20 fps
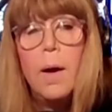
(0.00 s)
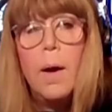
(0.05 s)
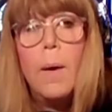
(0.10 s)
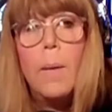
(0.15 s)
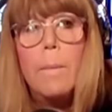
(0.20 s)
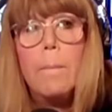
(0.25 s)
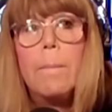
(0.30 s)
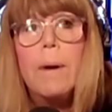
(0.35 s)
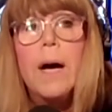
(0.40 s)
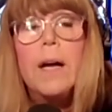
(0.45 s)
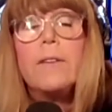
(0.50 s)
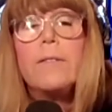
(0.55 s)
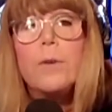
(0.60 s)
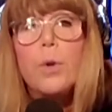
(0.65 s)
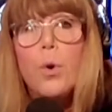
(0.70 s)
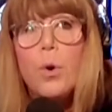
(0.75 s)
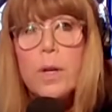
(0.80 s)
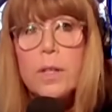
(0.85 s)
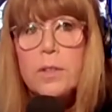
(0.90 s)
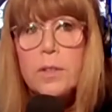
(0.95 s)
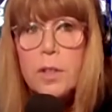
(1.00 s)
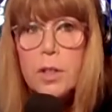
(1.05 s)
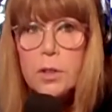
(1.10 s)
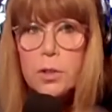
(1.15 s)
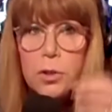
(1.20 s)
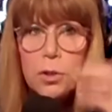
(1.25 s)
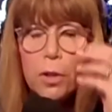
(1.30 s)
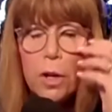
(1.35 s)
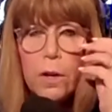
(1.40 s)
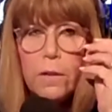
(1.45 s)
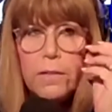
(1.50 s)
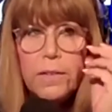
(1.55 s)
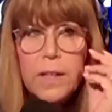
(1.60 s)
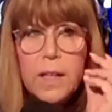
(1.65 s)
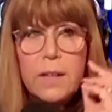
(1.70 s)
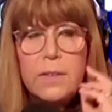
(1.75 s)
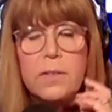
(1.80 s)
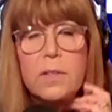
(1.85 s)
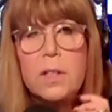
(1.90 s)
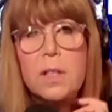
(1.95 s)
But, of course,
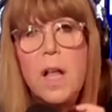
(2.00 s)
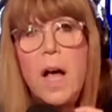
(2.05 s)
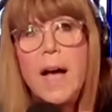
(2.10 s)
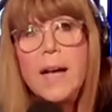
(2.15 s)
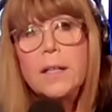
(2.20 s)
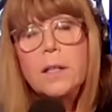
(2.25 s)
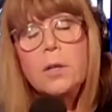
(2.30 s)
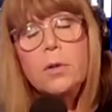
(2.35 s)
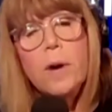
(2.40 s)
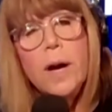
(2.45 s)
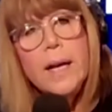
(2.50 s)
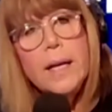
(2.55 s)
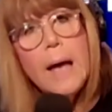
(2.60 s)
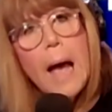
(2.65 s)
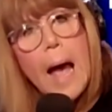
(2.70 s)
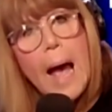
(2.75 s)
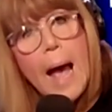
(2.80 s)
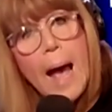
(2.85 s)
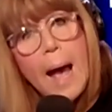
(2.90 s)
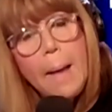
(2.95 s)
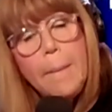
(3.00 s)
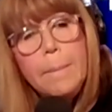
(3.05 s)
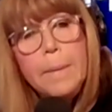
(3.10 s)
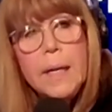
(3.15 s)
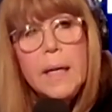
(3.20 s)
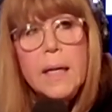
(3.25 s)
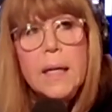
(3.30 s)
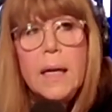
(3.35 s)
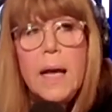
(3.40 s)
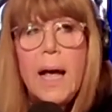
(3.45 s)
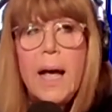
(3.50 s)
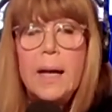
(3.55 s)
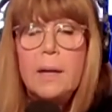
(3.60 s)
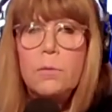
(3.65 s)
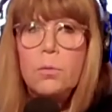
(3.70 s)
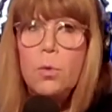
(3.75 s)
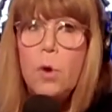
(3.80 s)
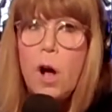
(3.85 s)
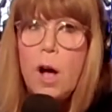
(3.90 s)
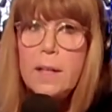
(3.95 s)
conservatives like Greg Abbott
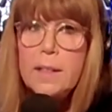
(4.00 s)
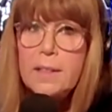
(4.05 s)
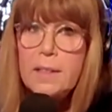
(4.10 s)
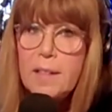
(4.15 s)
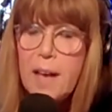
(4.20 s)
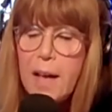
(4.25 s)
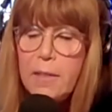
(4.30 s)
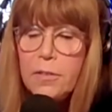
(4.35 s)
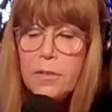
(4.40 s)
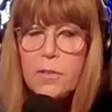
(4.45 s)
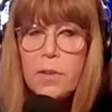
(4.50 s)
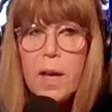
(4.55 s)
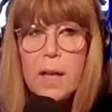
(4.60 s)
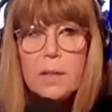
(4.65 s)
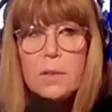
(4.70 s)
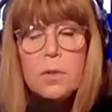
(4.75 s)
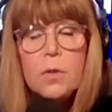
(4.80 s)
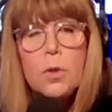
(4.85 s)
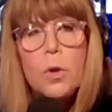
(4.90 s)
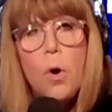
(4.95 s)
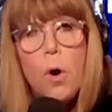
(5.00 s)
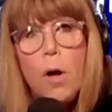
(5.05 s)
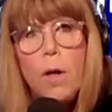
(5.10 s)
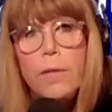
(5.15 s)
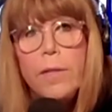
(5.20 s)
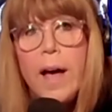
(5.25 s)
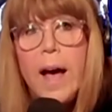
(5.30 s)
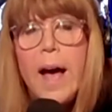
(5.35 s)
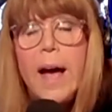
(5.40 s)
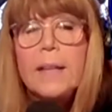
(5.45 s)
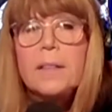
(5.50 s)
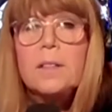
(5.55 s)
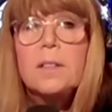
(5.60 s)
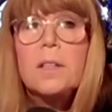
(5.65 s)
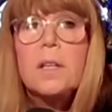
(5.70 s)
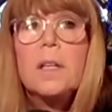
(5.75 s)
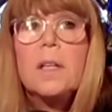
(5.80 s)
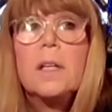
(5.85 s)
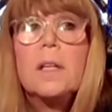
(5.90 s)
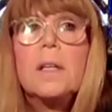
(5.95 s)
and Ron Death Sentence call that
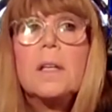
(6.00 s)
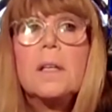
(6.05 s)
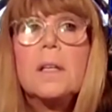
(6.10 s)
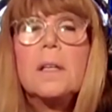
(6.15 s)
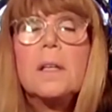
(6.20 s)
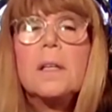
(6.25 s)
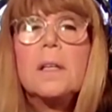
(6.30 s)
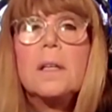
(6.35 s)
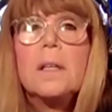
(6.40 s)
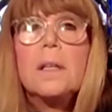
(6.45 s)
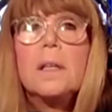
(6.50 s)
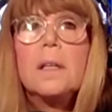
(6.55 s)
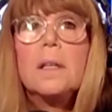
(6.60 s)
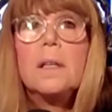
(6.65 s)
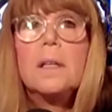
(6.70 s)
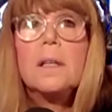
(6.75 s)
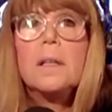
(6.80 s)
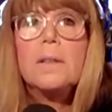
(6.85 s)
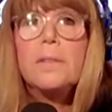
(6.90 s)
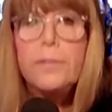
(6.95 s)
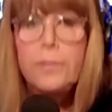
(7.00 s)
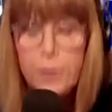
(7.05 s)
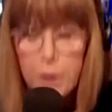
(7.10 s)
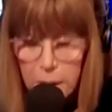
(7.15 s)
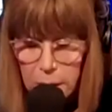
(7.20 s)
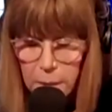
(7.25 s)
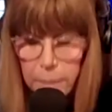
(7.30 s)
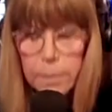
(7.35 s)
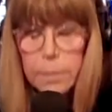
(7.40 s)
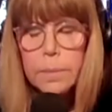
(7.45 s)
freedom.